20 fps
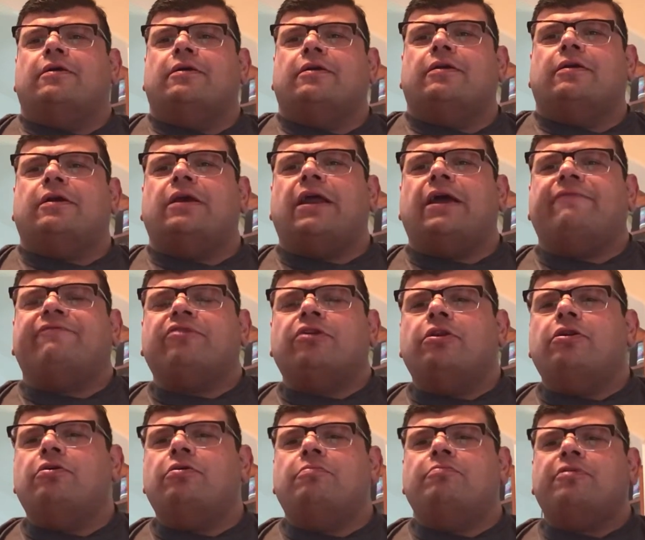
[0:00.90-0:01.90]
Good
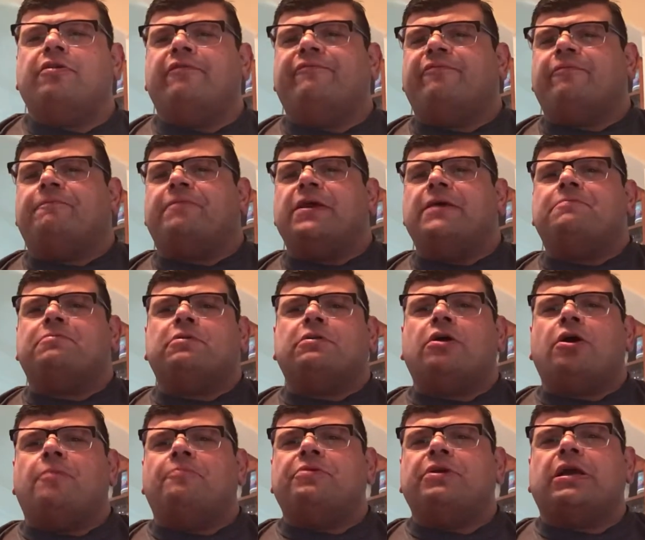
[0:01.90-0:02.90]
afternoon, beautiful
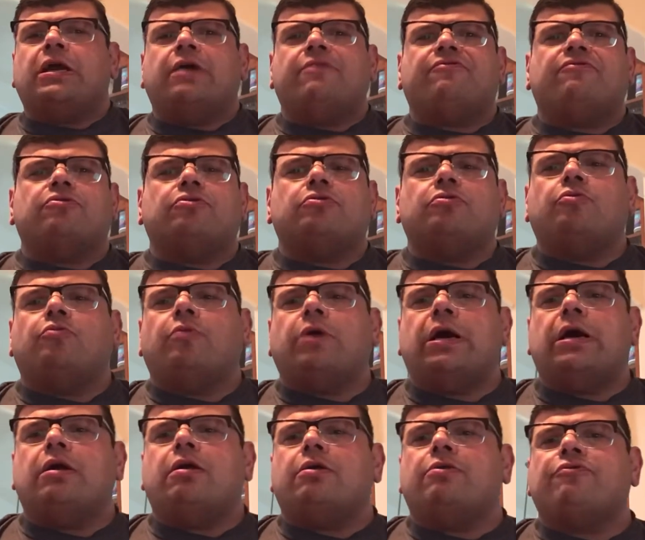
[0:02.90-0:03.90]
people. Hope you guys are doing
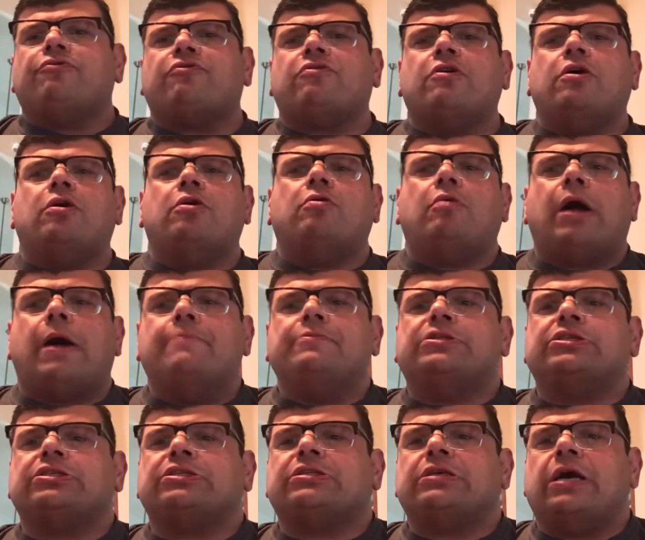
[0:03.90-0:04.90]
well. So I'm
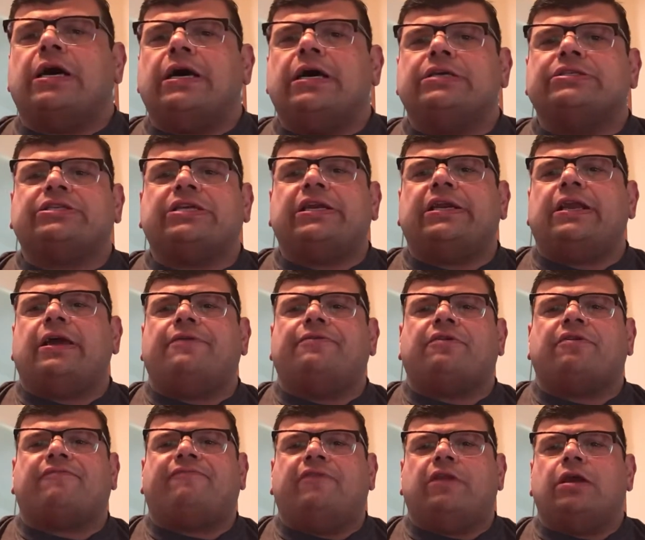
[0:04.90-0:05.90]
just sending out
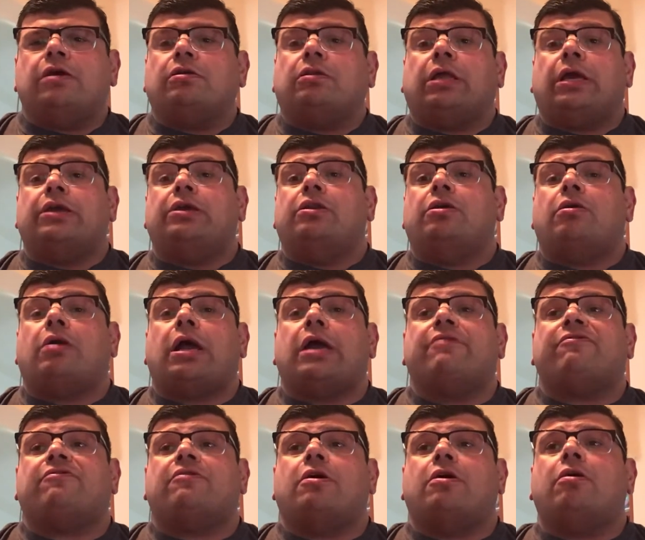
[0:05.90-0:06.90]
this video to let you know,
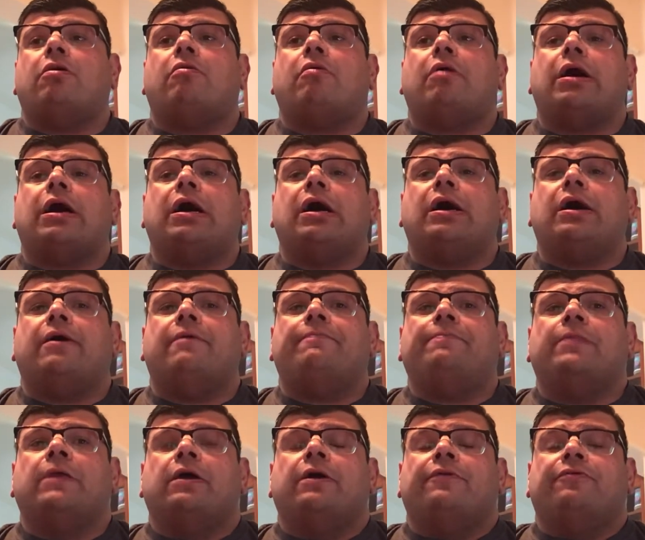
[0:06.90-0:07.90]
guys
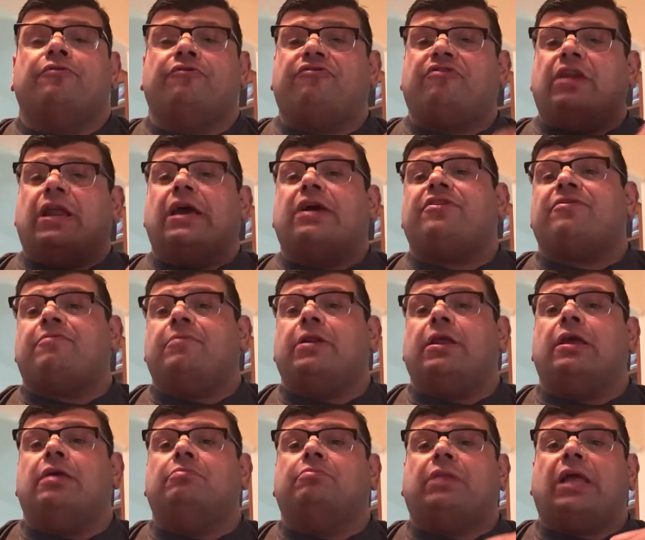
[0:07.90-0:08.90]
know there's an
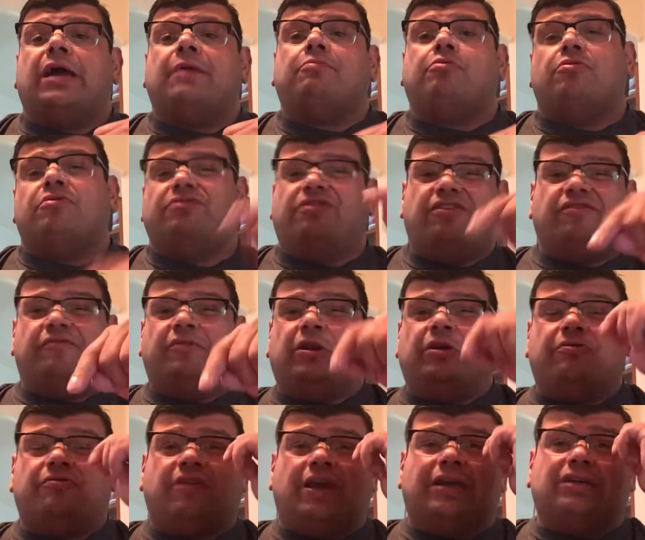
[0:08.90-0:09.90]
announcement in Blackboard. This
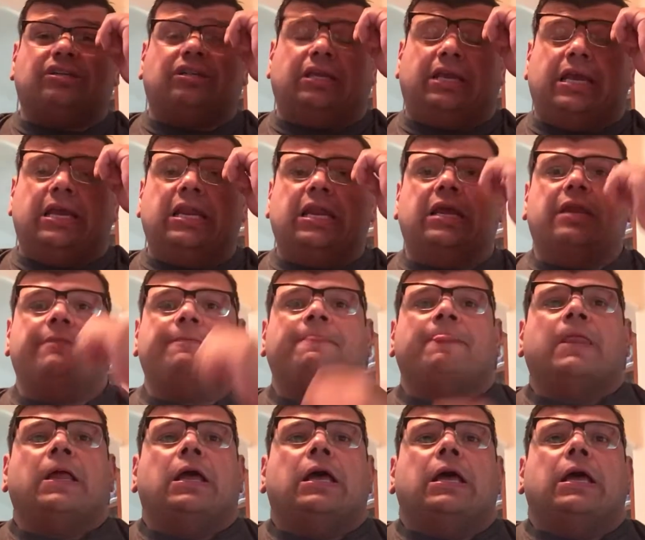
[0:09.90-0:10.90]
video is actually in it
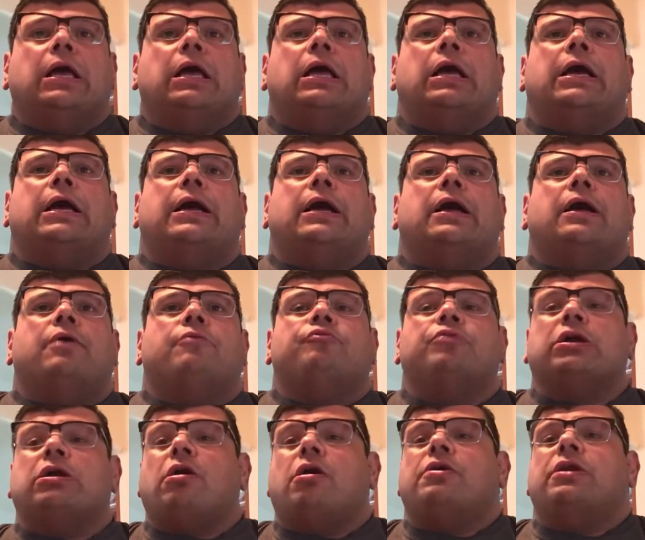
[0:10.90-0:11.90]

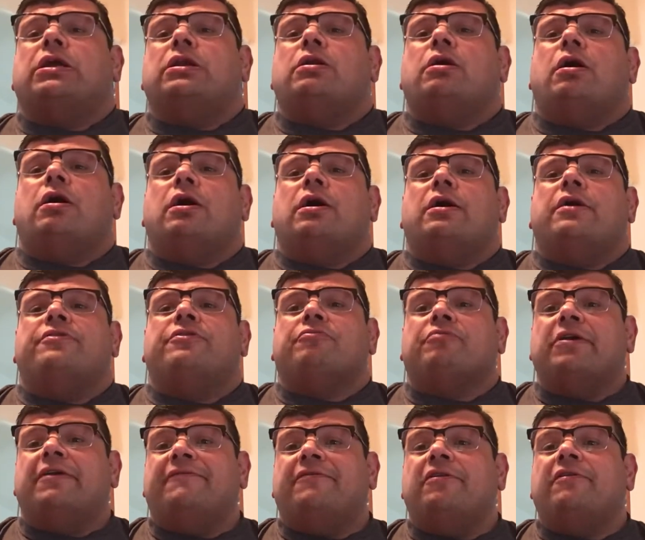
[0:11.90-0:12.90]
regarding the
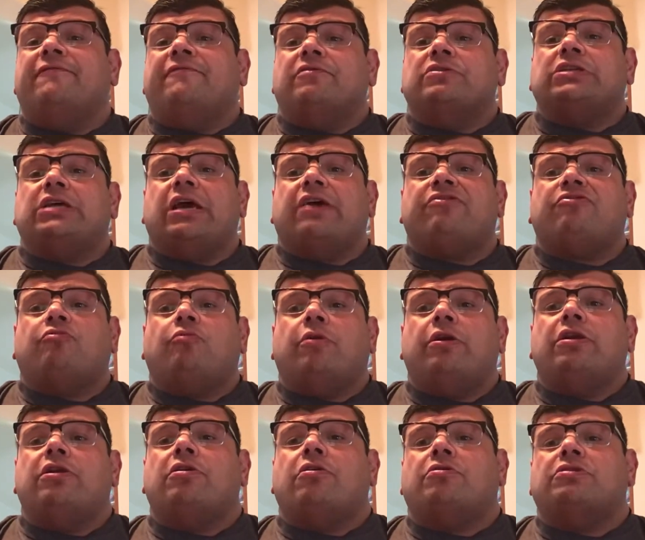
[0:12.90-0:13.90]
review for test
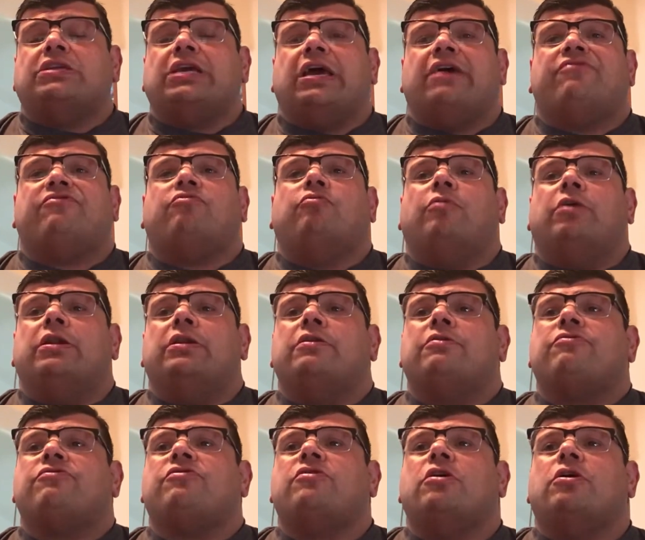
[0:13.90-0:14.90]
one and our test one.
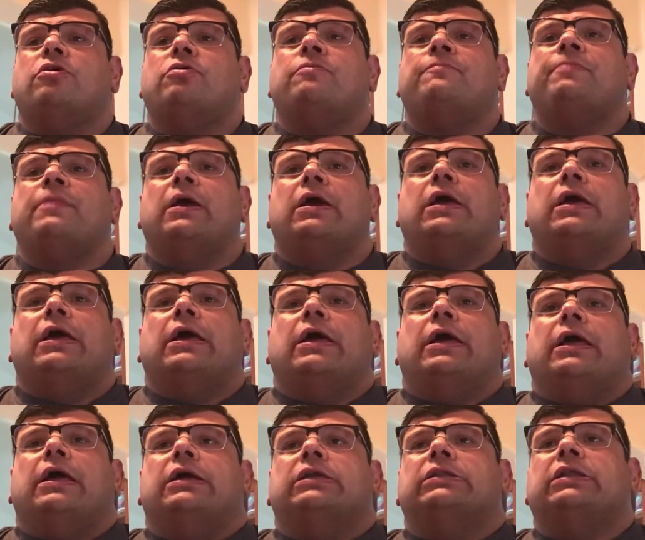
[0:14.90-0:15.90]
So
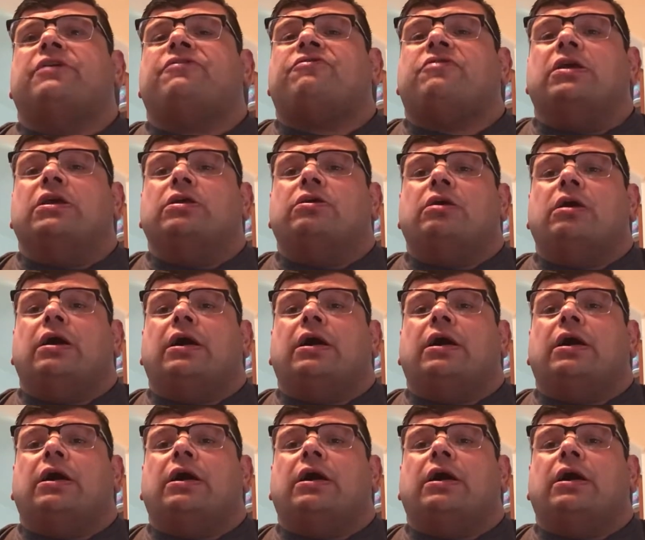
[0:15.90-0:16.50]
let's see.